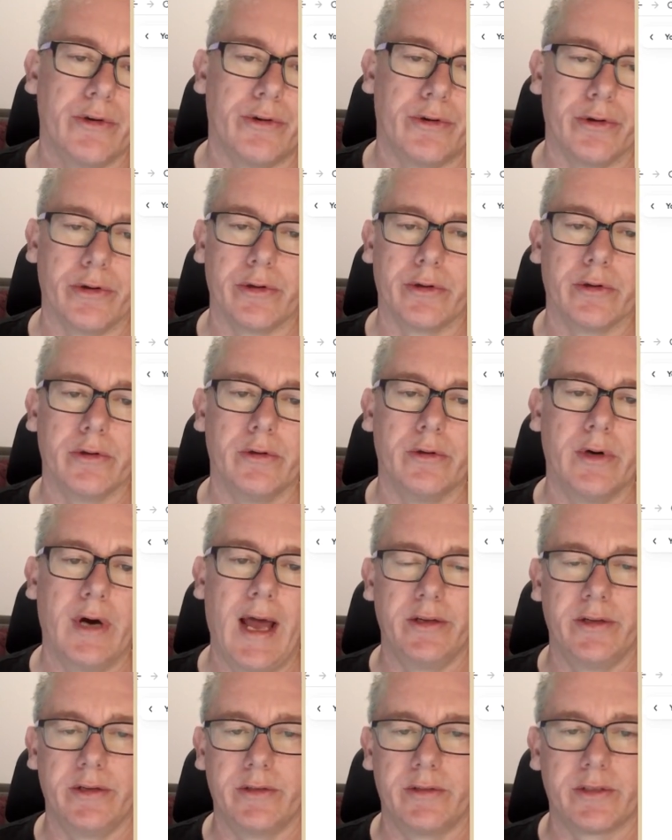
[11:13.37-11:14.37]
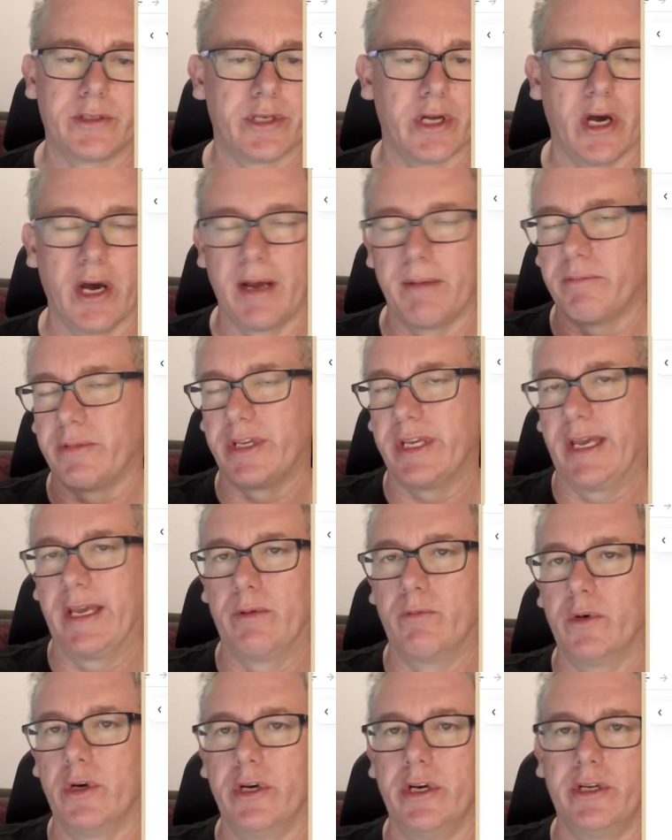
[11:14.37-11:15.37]
Google, you type
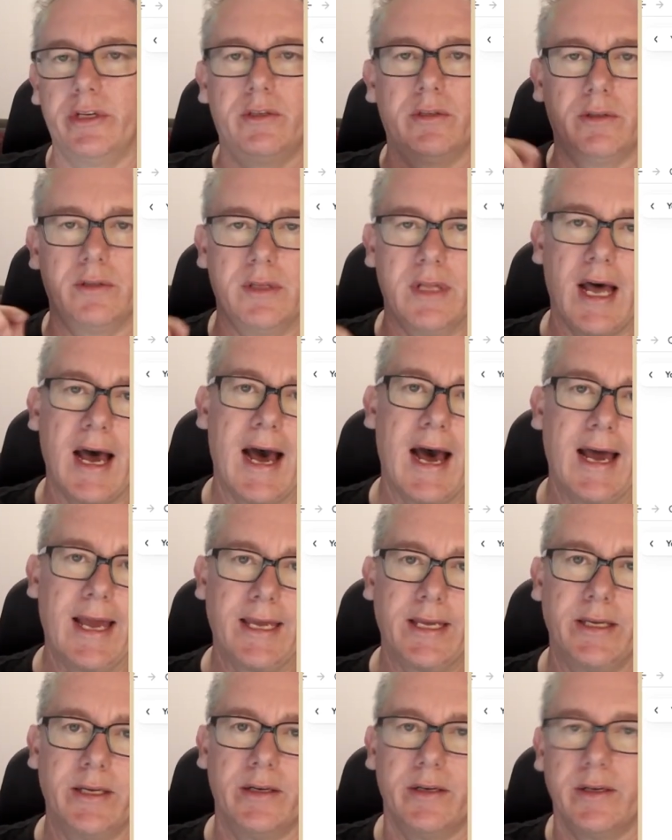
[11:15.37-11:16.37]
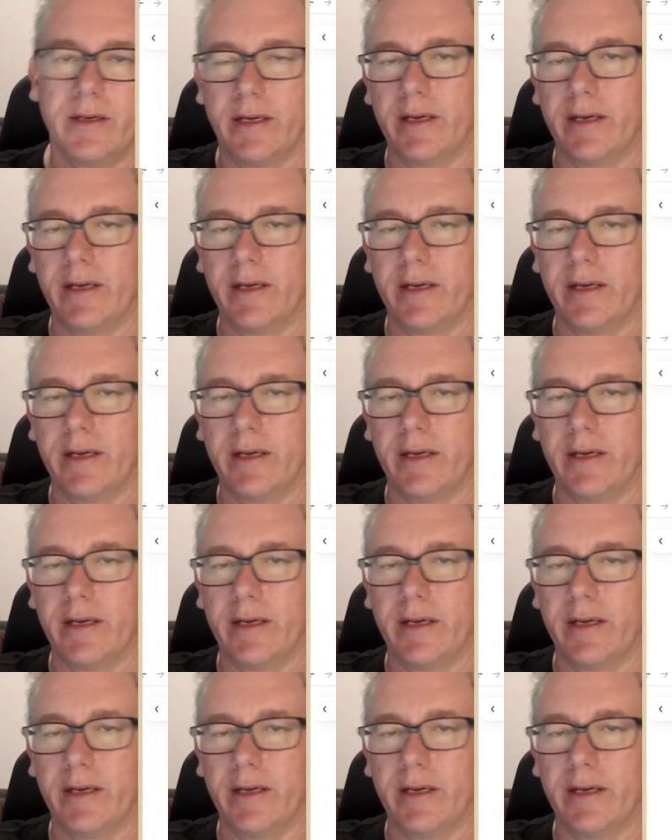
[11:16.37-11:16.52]
keyword A,